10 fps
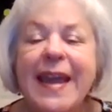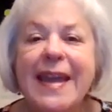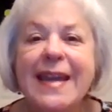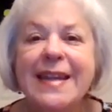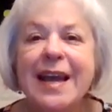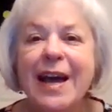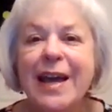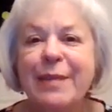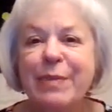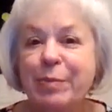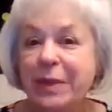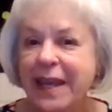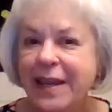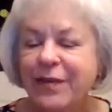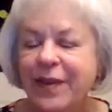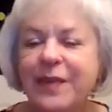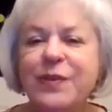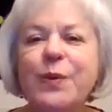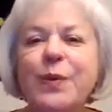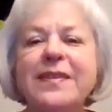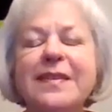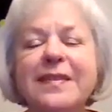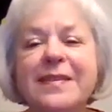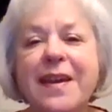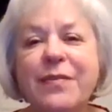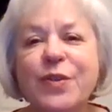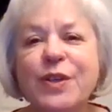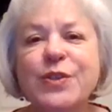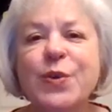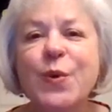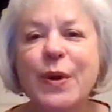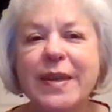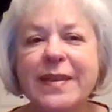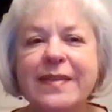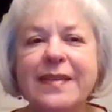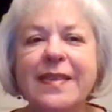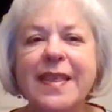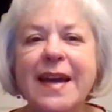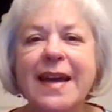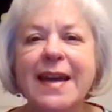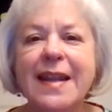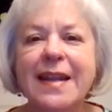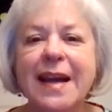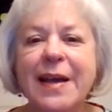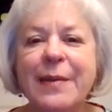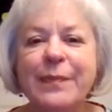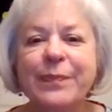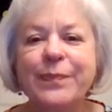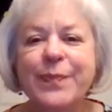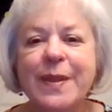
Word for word: and I'm the play advisor with Discovery Toys that um,